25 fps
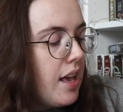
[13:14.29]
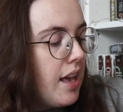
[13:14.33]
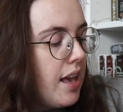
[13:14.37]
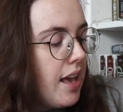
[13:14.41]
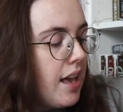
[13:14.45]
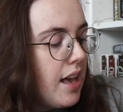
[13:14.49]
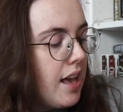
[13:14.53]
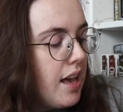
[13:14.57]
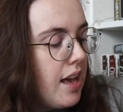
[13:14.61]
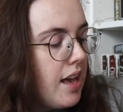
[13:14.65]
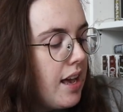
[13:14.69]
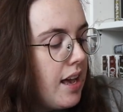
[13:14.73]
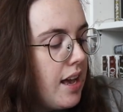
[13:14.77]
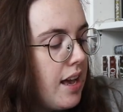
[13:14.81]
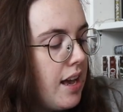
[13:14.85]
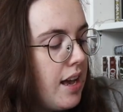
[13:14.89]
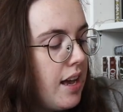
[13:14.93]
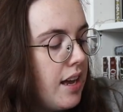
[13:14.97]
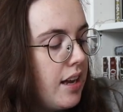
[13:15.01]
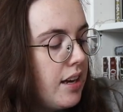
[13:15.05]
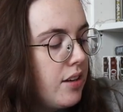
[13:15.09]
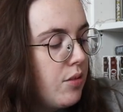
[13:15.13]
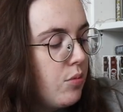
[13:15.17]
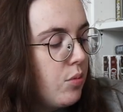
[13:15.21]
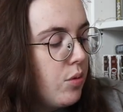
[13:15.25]

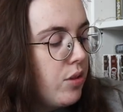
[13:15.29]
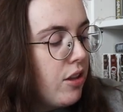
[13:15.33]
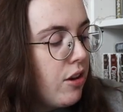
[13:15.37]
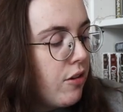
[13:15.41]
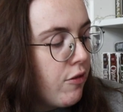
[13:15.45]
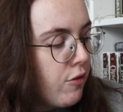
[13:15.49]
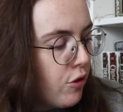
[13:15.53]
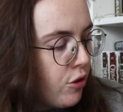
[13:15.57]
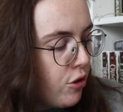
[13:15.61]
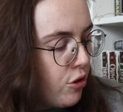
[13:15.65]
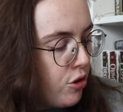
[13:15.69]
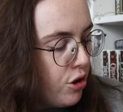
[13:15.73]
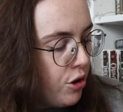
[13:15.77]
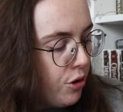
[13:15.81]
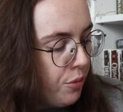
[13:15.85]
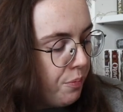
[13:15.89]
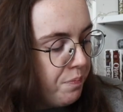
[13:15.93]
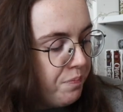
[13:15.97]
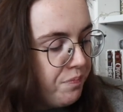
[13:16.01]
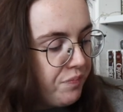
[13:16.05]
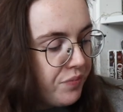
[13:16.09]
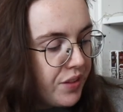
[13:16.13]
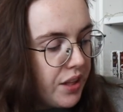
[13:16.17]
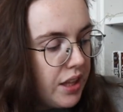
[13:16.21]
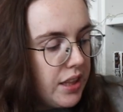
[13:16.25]
And without further ado,
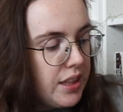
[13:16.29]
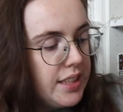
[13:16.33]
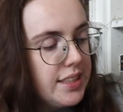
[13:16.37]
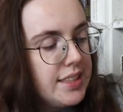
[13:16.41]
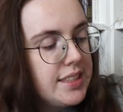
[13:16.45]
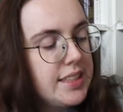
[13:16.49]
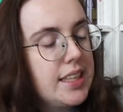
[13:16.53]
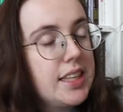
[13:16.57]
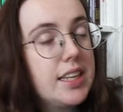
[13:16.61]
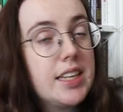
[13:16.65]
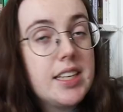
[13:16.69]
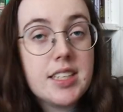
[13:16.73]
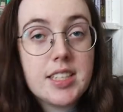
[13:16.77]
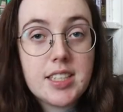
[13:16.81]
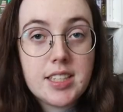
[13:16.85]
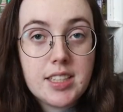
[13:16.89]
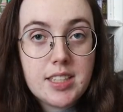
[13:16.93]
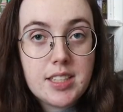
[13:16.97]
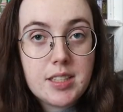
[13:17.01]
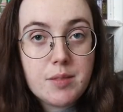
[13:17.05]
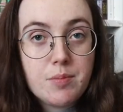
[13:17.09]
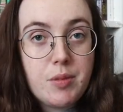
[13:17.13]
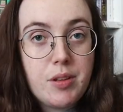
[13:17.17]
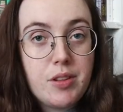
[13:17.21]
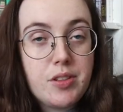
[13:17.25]
let's get into
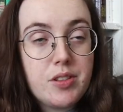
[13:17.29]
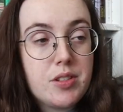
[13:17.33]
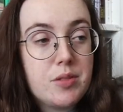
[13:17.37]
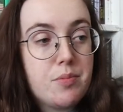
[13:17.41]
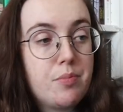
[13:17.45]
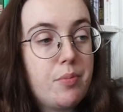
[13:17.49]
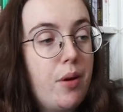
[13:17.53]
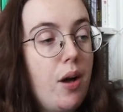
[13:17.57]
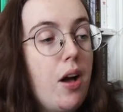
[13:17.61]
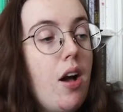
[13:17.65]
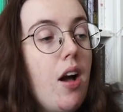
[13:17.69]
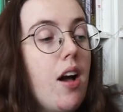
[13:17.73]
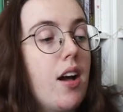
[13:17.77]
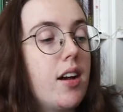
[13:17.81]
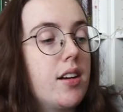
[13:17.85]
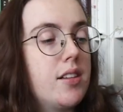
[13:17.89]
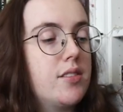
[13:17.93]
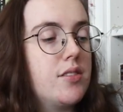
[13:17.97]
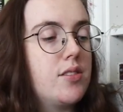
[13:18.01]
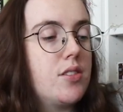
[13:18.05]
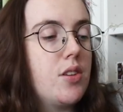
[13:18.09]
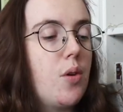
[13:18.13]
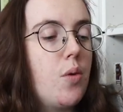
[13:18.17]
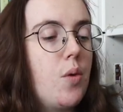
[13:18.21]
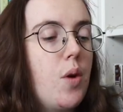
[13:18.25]
this month's box.
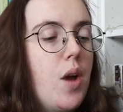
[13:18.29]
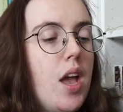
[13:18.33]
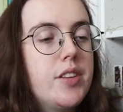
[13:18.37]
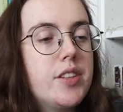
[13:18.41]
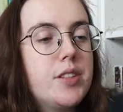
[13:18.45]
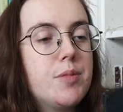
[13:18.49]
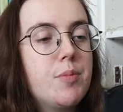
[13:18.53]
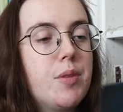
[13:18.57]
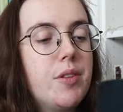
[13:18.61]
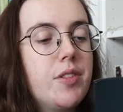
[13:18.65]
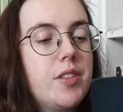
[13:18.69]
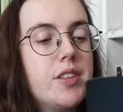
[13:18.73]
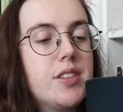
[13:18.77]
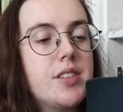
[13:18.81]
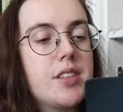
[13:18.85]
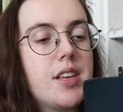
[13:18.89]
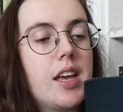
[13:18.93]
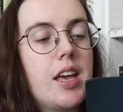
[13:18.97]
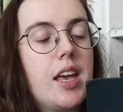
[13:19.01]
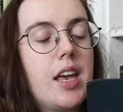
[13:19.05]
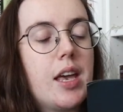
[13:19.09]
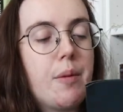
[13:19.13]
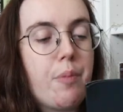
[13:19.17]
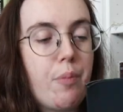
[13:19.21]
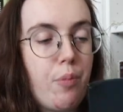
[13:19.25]
So this month is
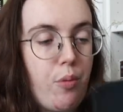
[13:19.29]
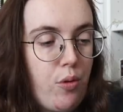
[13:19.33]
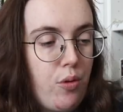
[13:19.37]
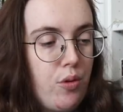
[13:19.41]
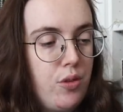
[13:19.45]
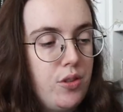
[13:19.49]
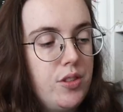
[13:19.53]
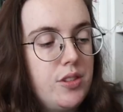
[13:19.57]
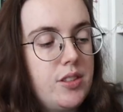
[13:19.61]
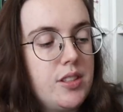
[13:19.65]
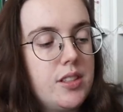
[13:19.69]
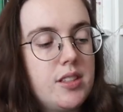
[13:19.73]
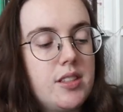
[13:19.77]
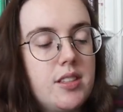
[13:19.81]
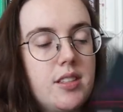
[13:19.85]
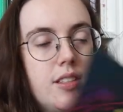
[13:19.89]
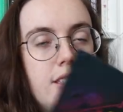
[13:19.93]
April's. It's